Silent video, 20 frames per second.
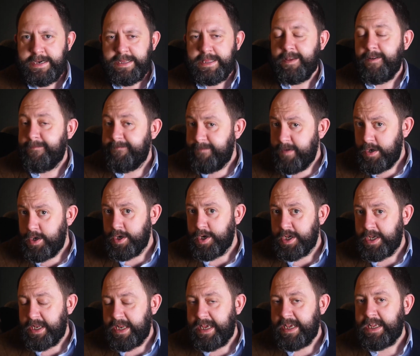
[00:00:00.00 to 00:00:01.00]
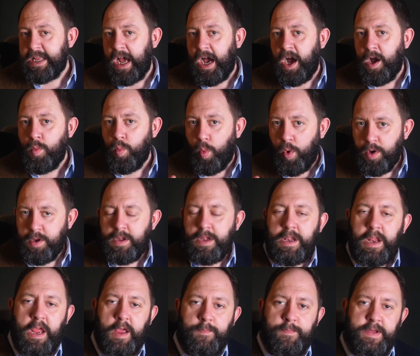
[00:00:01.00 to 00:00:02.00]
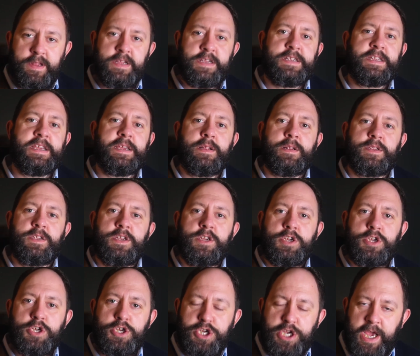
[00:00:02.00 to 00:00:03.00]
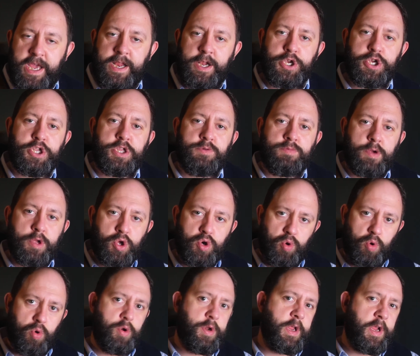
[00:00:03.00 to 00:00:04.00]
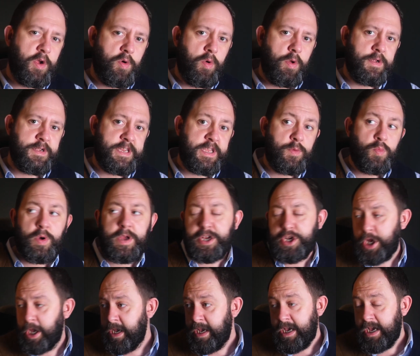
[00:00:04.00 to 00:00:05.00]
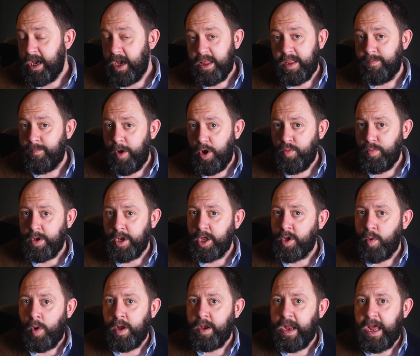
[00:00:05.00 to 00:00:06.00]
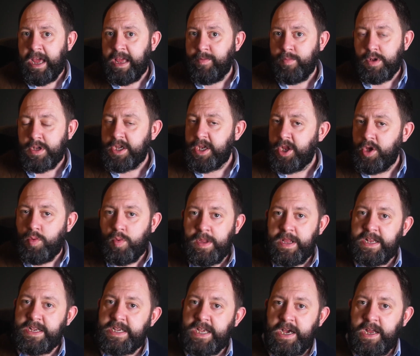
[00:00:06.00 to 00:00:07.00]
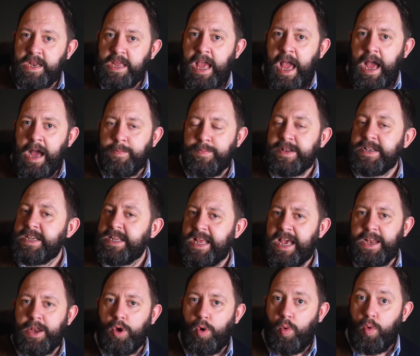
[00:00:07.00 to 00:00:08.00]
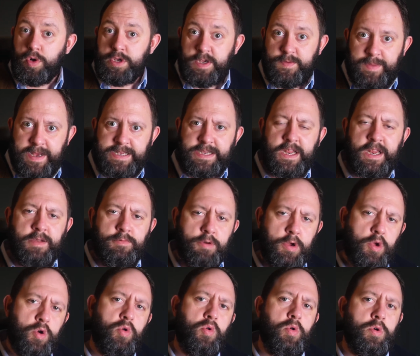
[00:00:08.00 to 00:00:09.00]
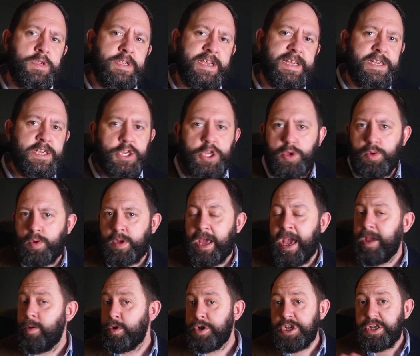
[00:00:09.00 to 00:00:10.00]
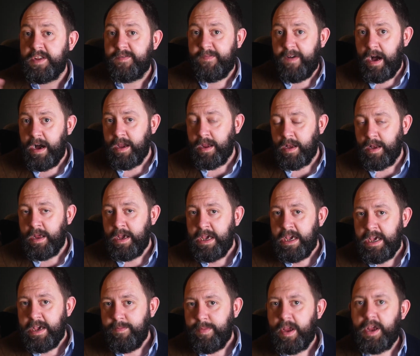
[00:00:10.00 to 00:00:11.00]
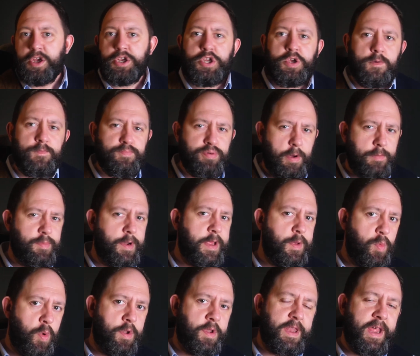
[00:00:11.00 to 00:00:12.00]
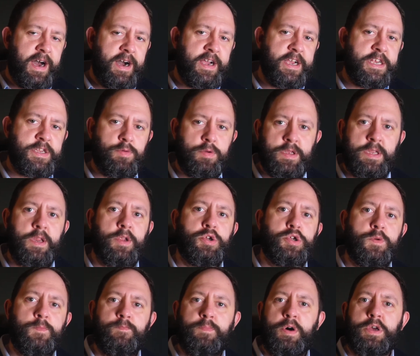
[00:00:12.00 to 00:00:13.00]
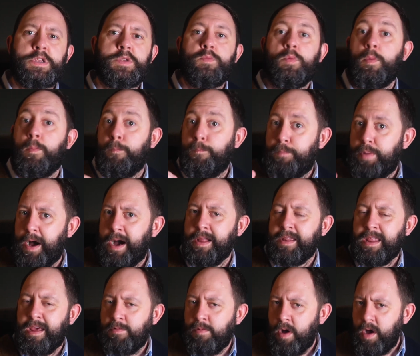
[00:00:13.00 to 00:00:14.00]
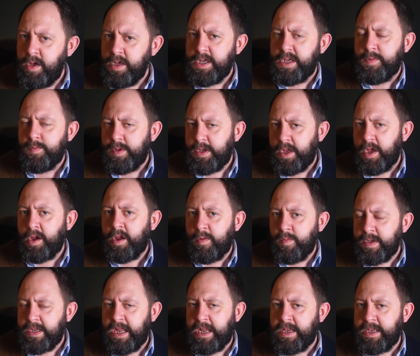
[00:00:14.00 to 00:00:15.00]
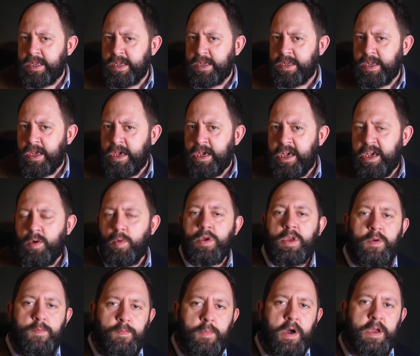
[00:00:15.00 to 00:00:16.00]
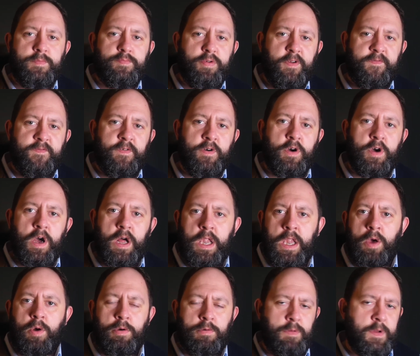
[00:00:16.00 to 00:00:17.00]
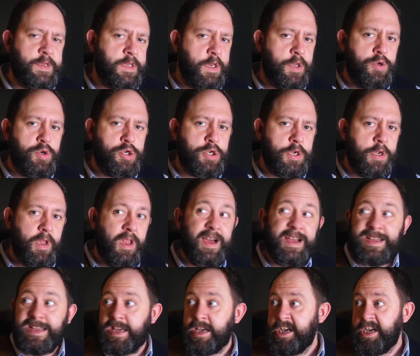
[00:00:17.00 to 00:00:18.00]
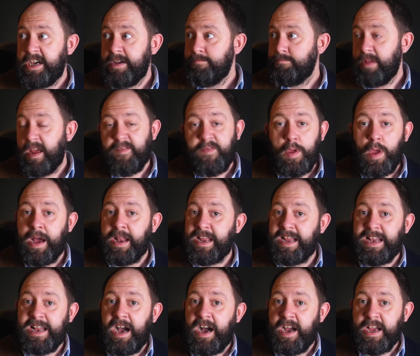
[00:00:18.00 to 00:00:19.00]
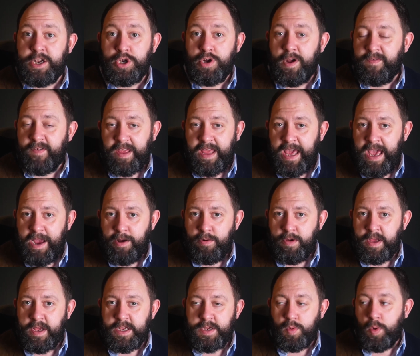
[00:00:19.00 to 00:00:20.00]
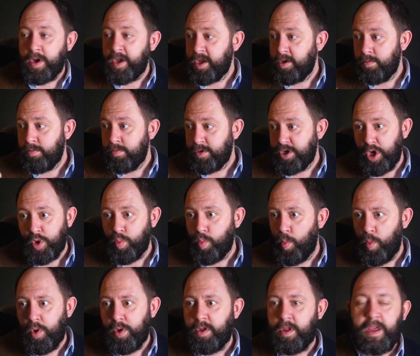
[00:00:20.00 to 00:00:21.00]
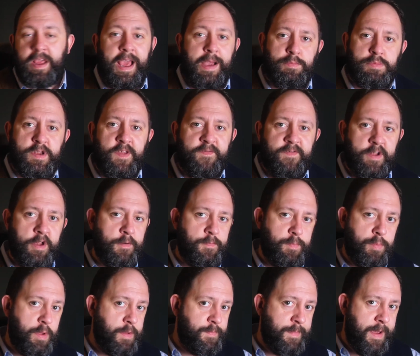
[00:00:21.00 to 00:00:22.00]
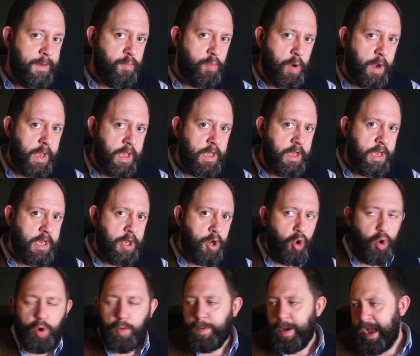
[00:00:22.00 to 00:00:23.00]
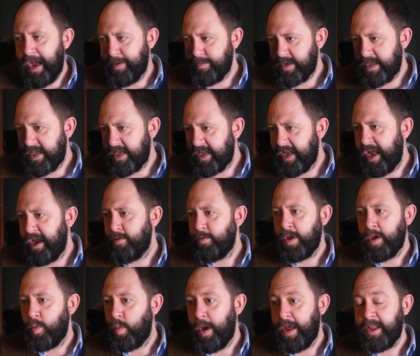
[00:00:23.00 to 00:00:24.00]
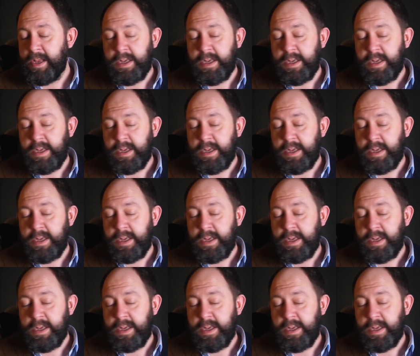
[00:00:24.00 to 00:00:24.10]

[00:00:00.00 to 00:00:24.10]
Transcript: The first is that I want the ability to change the recording quality, which at the moment you aren't able to do with inside the app. Instead, it automatically records in 2K, which is fine, because you'll probably want the highest resolution possible, but there are some circumstances where you might prefer a lower resolution, like if you had it in high traffic areas where you don't want the camera to fill up with memory, or perhaps there's an area where